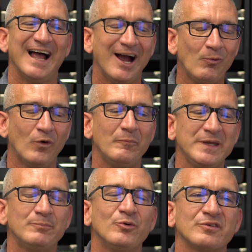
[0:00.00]
I want
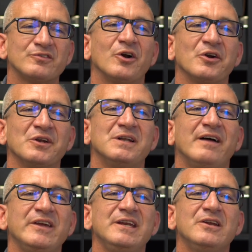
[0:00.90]
people to start
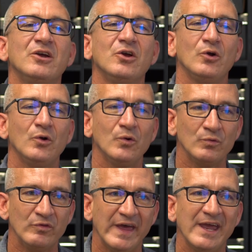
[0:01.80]
loving
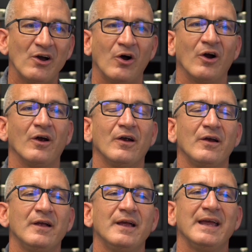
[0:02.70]
who they are,
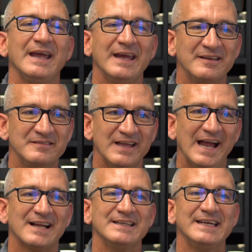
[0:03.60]

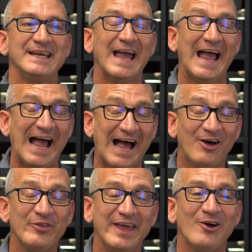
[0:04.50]
exactly
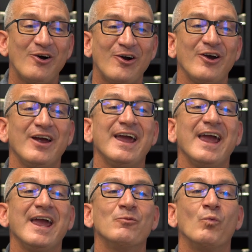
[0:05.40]
how they are
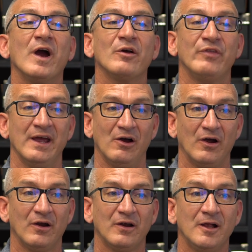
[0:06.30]
and where they
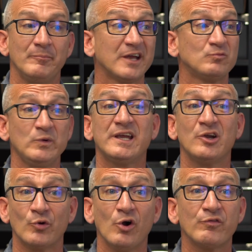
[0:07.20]
are, because we can
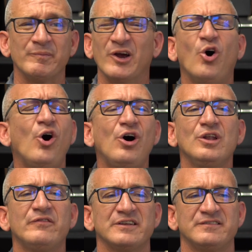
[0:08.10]
grow from there.
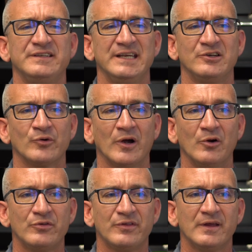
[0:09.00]
All of us need
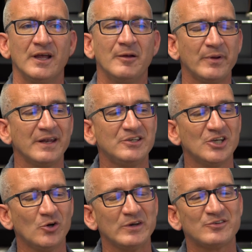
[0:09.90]
growth. But
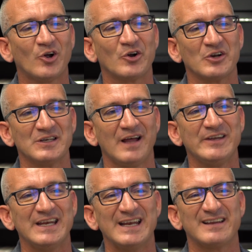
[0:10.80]
until we start
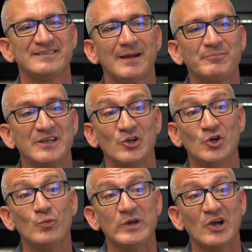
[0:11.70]
loving and accepting
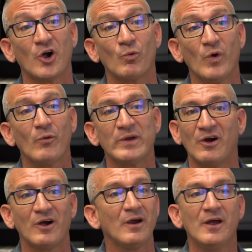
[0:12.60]
who we are, where we
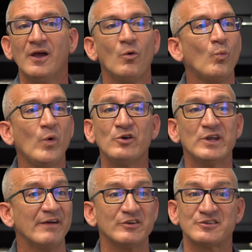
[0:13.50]
are, we don't
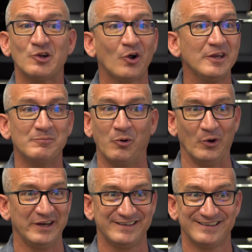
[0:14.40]
have a starting
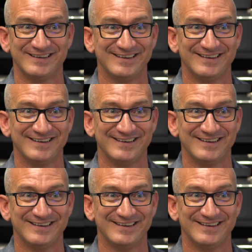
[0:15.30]
point.